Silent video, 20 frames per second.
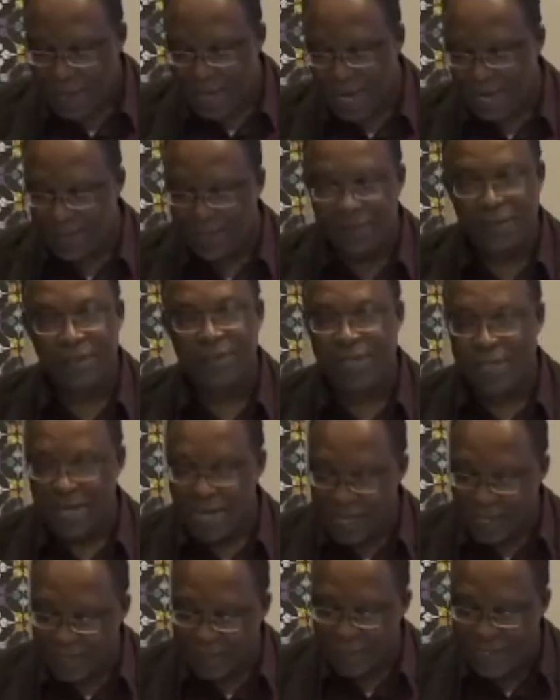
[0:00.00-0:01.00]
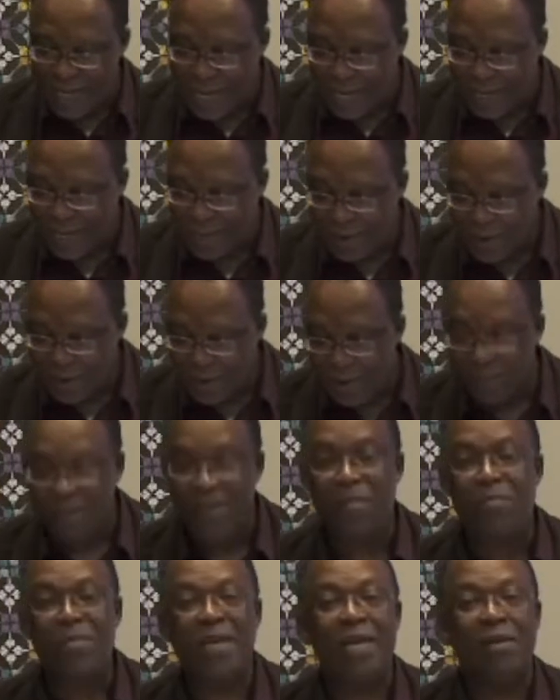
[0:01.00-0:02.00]
And this is another sign of
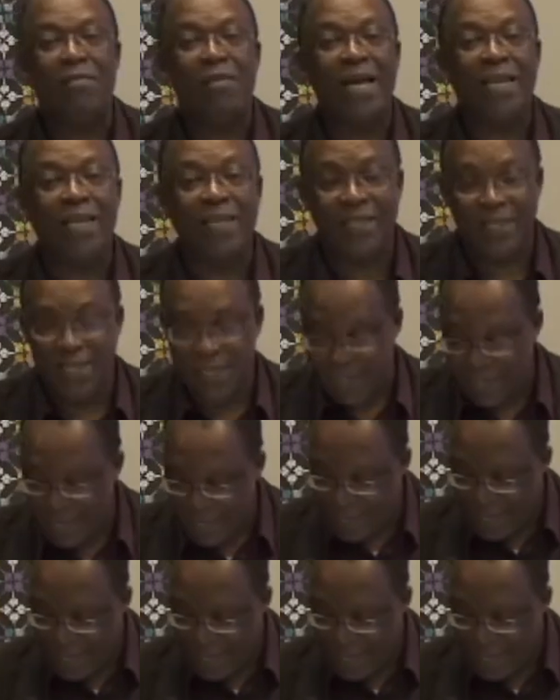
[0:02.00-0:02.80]
the minimality